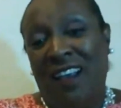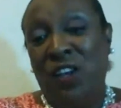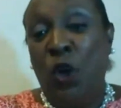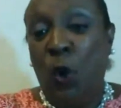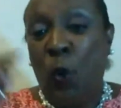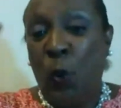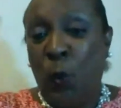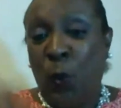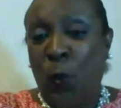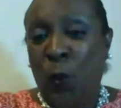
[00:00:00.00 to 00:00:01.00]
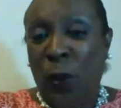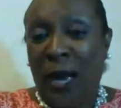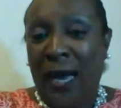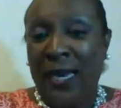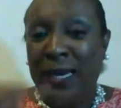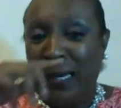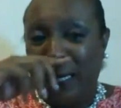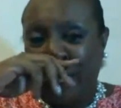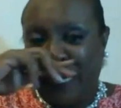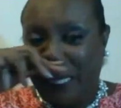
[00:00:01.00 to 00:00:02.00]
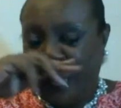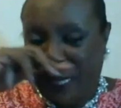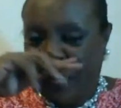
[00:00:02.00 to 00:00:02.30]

No analytics,